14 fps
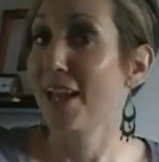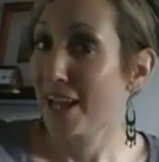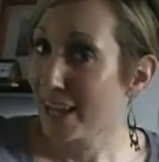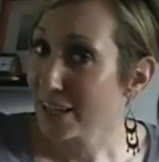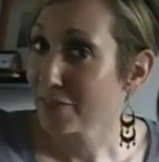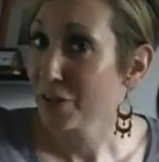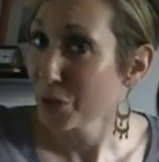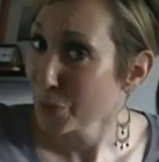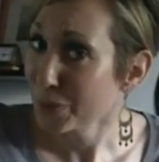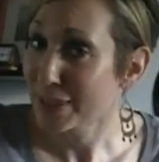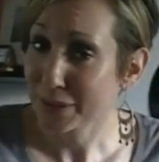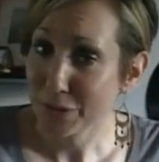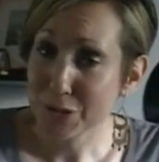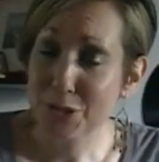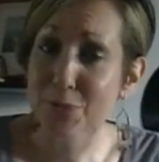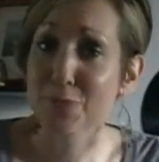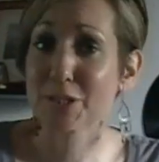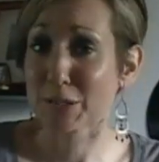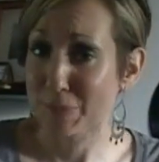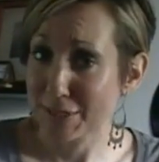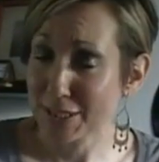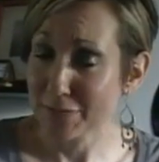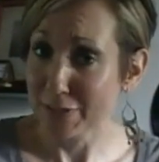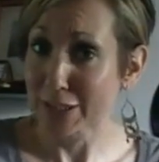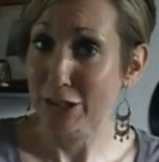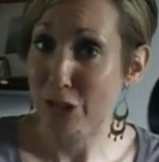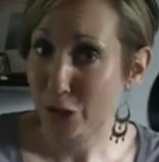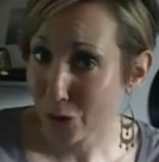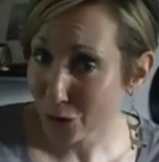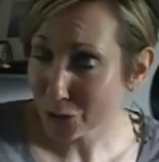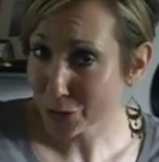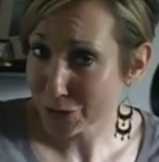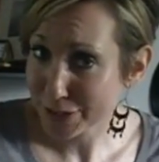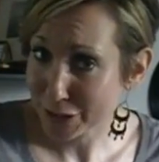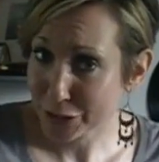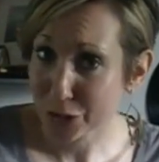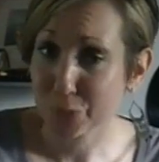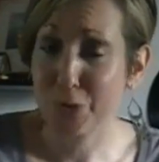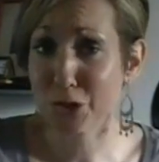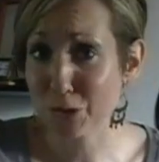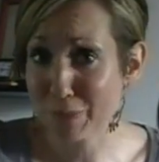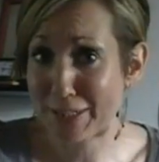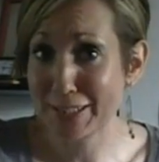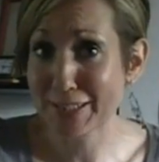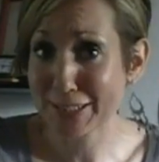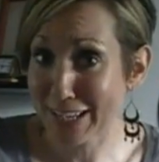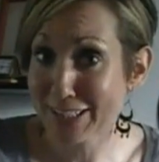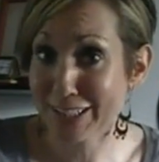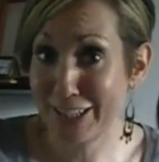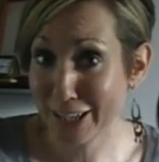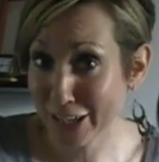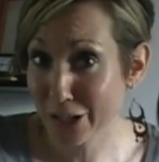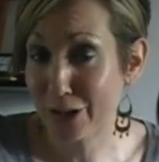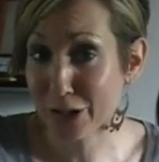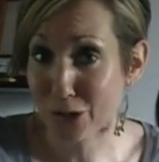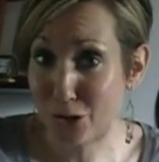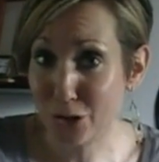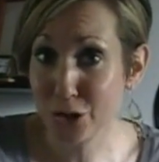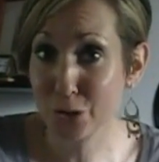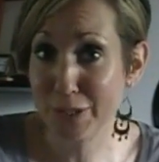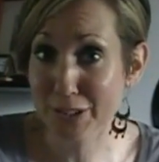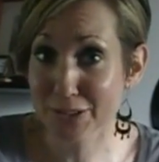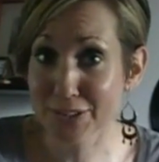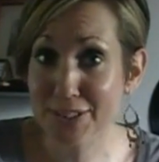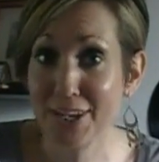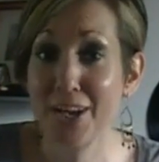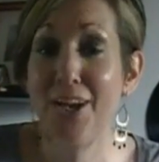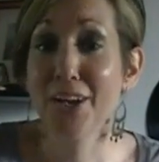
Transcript: And if you think there's something specific in the cultural sector we should be discussing here at Cultural Wheels,